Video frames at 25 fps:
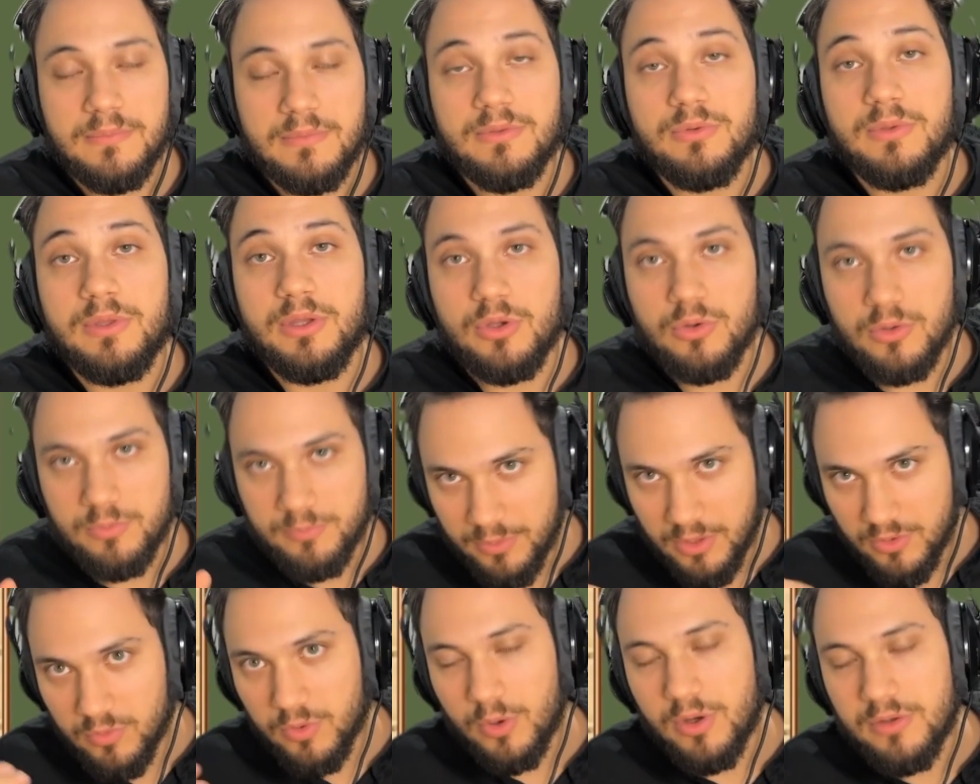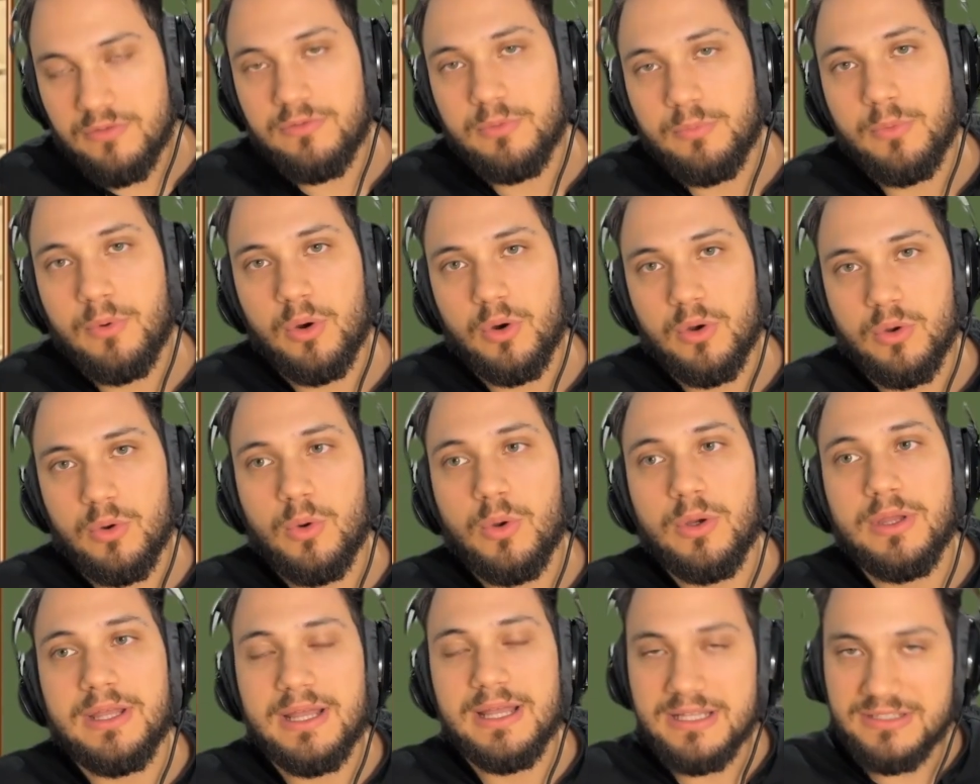So it could be worth more
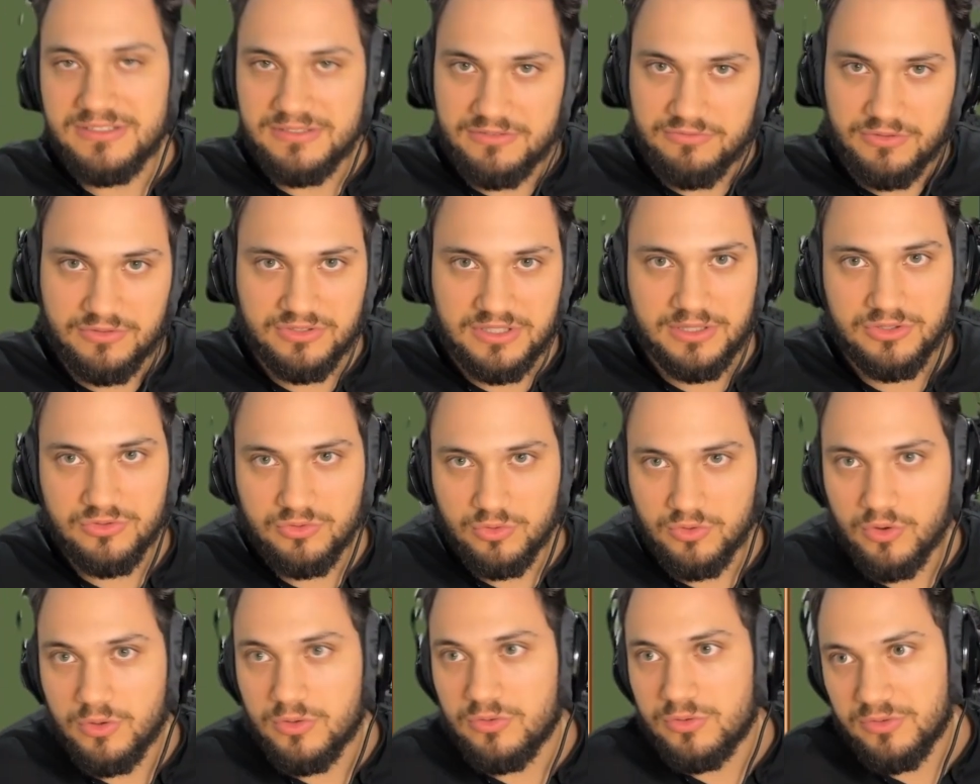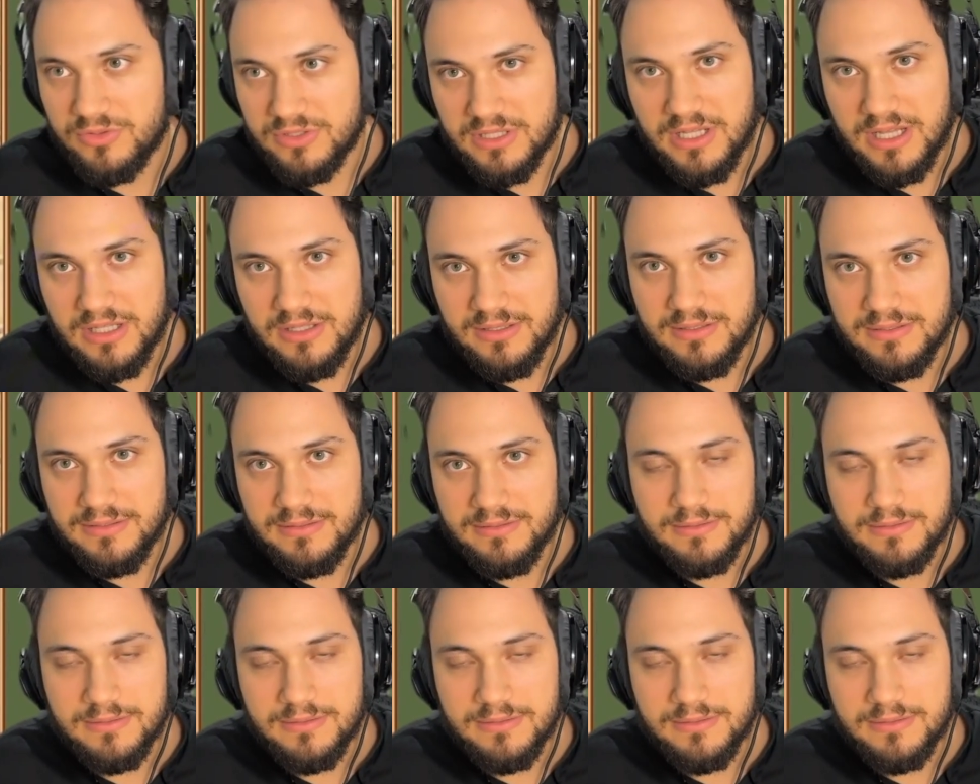or less if you take too long to sell.